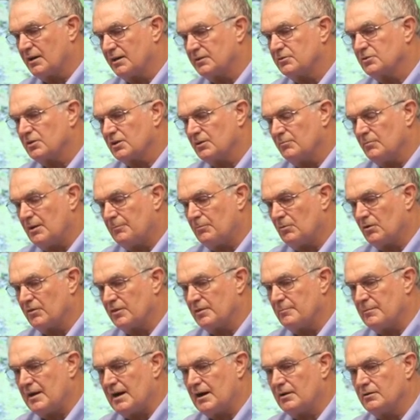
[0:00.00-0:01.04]
I took them up on
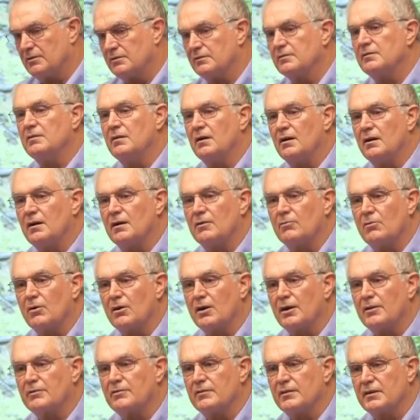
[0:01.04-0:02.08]
the mountain where
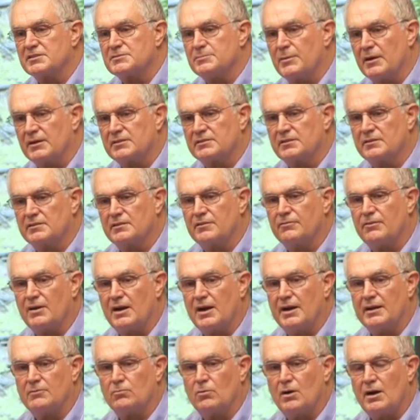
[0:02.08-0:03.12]
I expected to
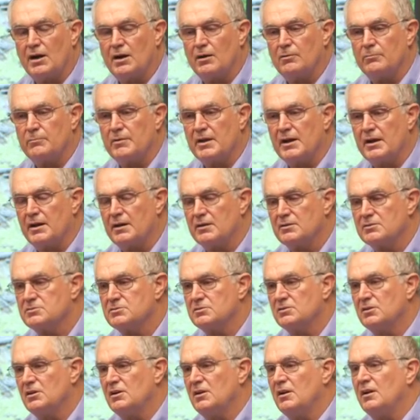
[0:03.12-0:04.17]
find wild
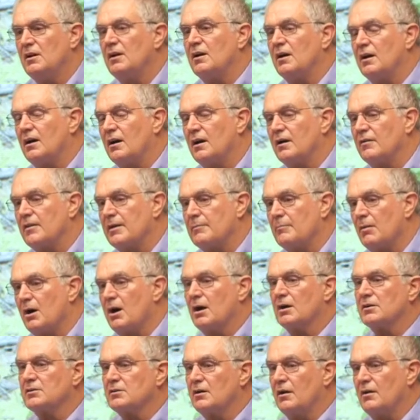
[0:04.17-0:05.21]
bears. They
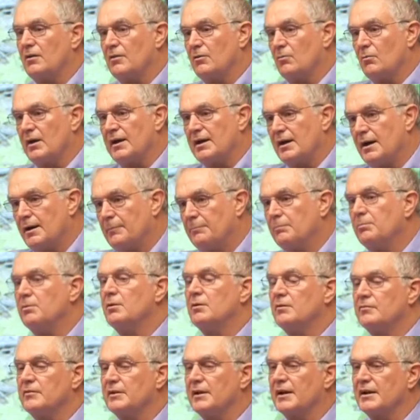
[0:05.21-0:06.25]
marked all the way up.
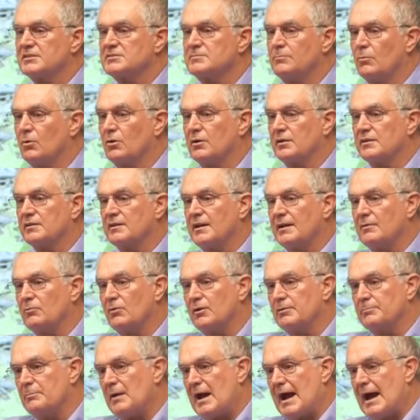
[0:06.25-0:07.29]
The next morning they
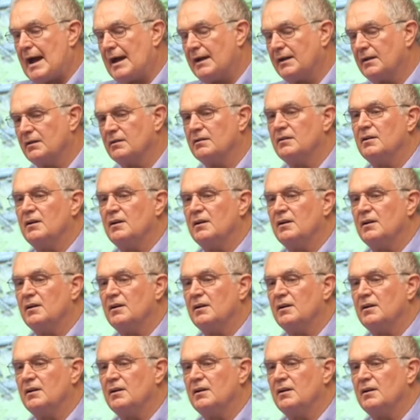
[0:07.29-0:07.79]
went back.